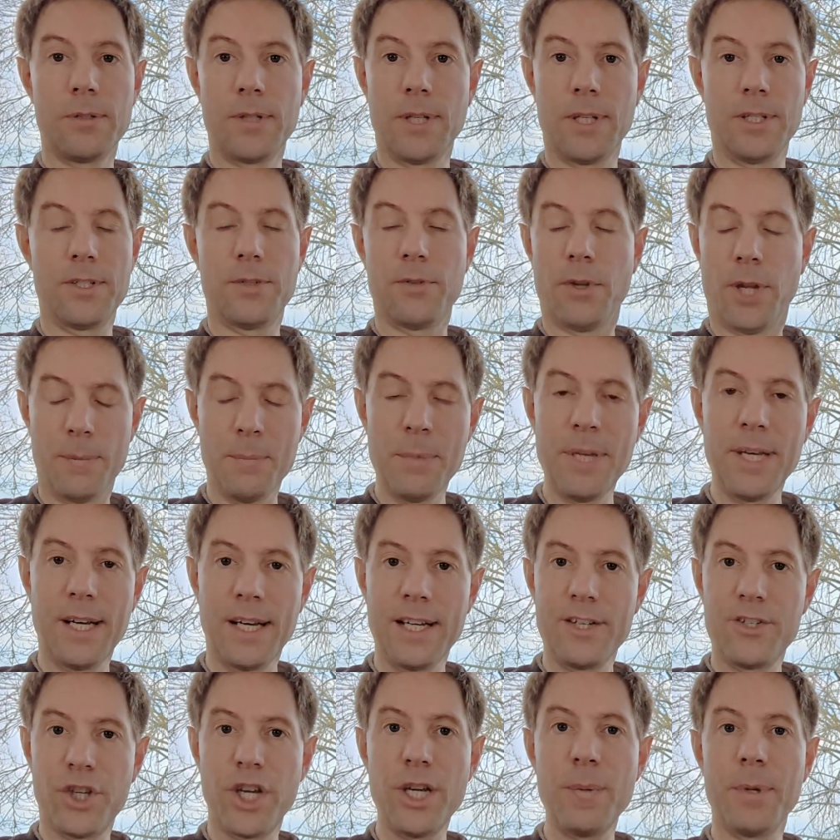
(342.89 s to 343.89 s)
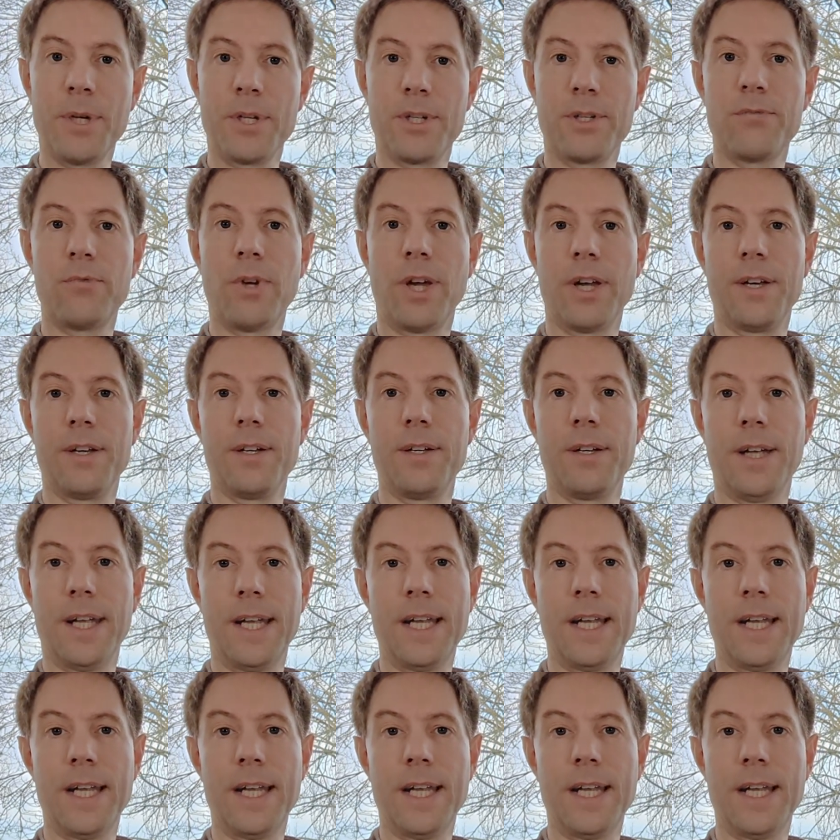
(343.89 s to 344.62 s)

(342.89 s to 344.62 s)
it's immediately cheaper to run